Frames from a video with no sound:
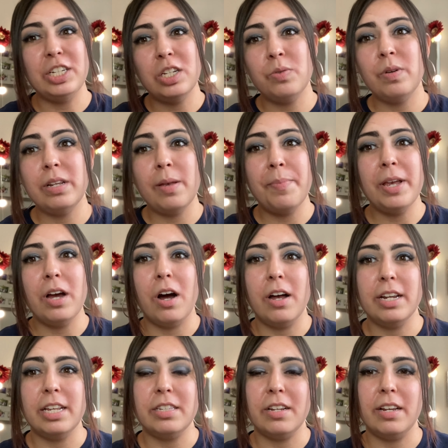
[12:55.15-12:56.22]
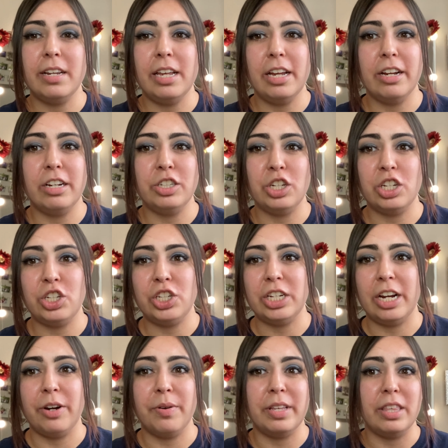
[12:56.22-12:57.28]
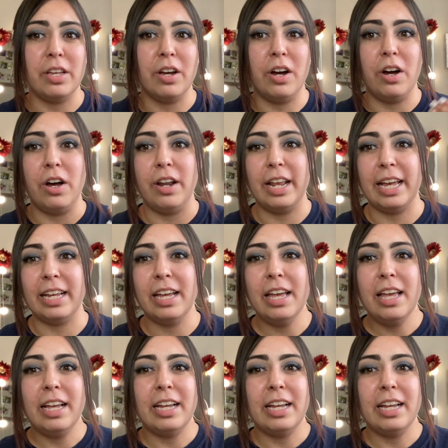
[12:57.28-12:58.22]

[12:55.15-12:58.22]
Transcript: Just wanted to be honest on here and just share with you all like